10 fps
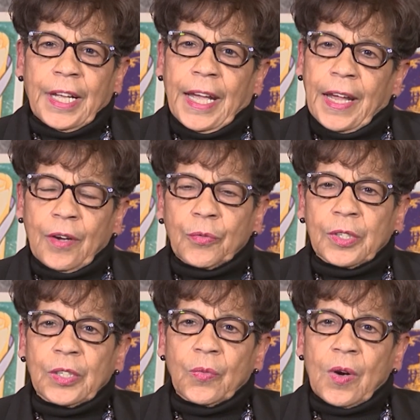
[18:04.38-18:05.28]
how it
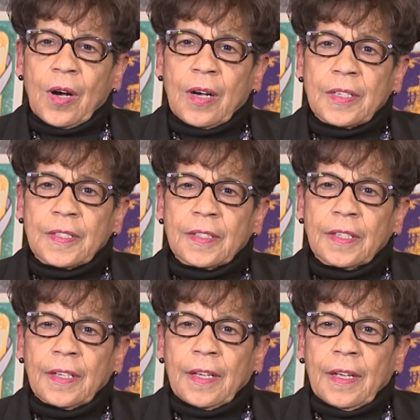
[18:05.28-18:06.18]
really was.
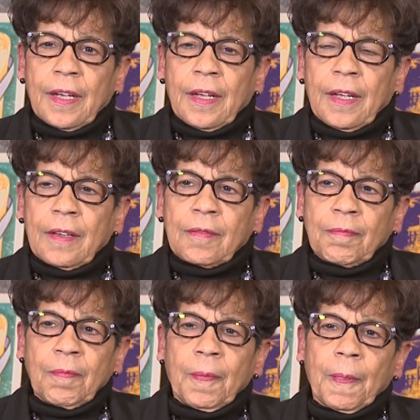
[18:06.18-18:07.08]
And
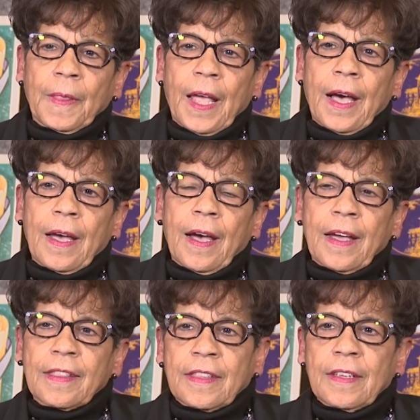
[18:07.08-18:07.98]
I,
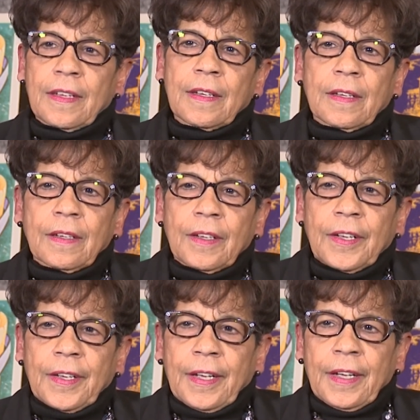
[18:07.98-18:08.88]
I think,
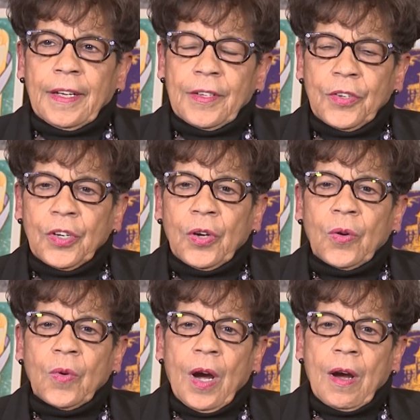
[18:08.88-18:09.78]
you
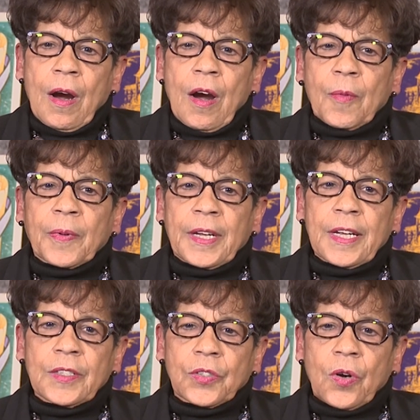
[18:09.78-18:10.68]
know, our, our
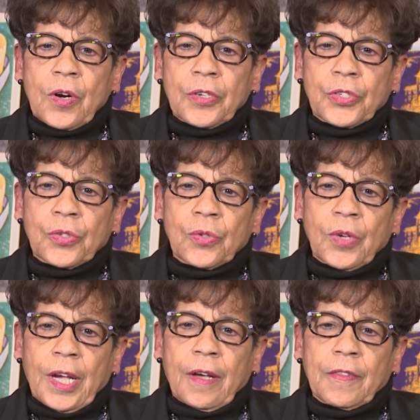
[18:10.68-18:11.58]
plans are to
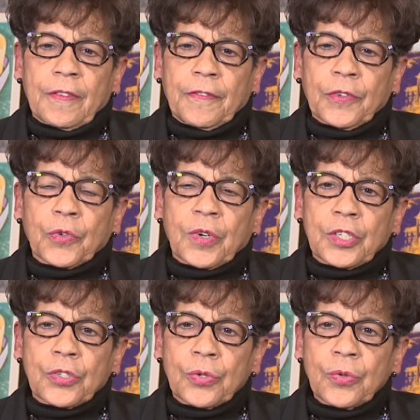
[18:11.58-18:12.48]
have the fifth
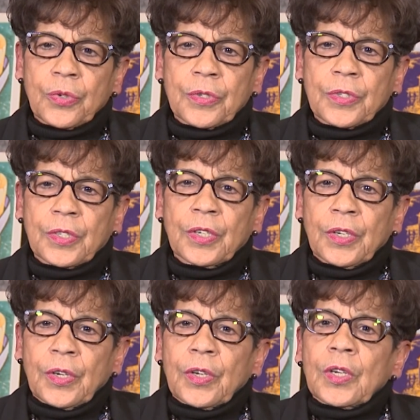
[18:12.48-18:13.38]
grade tours,
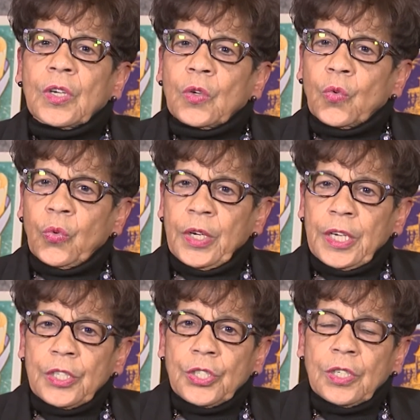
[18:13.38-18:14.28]

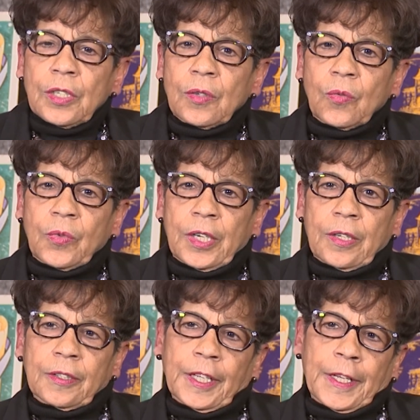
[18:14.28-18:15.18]
which
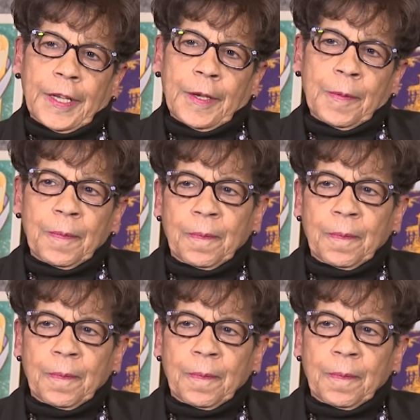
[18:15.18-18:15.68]
will uh,